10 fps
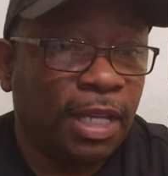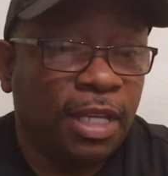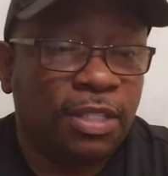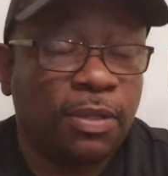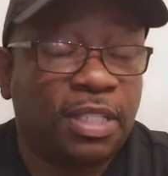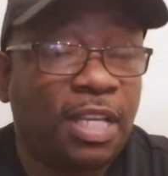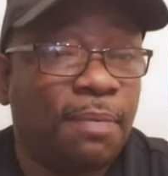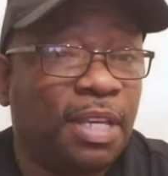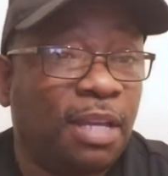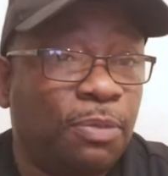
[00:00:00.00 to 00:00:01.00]
So it's
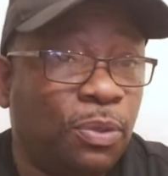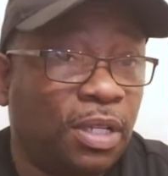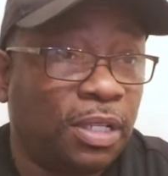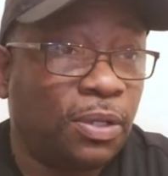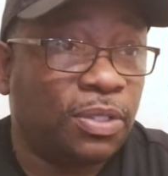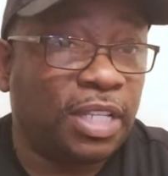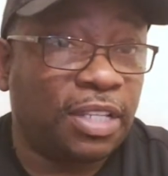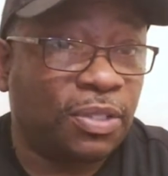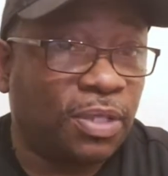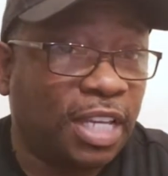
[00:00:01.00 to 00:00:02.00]
coming up to a close now.
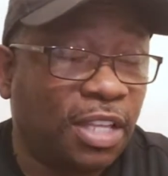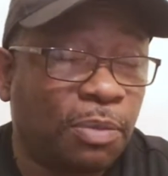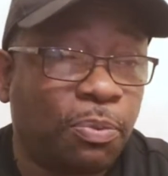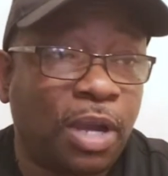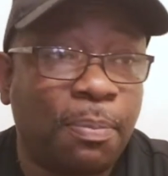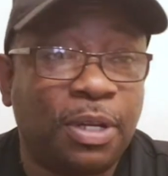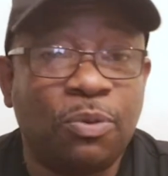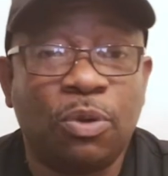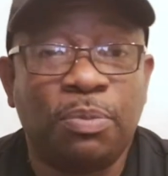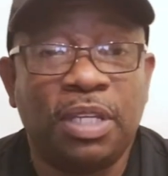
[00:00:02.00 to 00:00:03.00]
So now the property
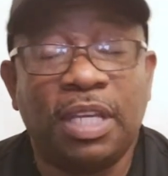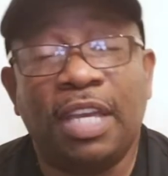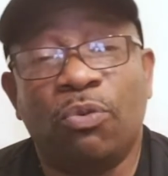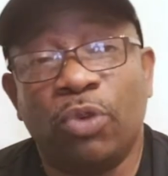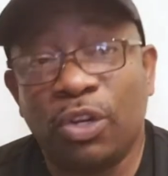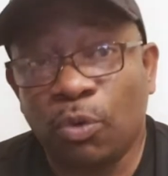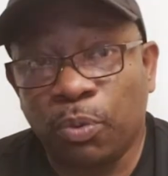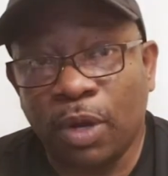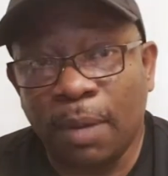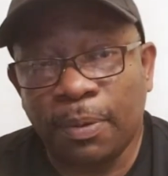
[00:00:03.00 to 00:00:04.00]
will be a rental
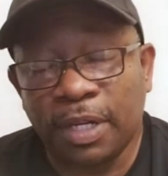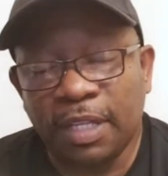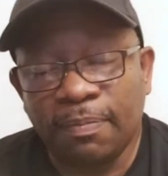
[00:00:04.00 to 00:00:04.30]
property.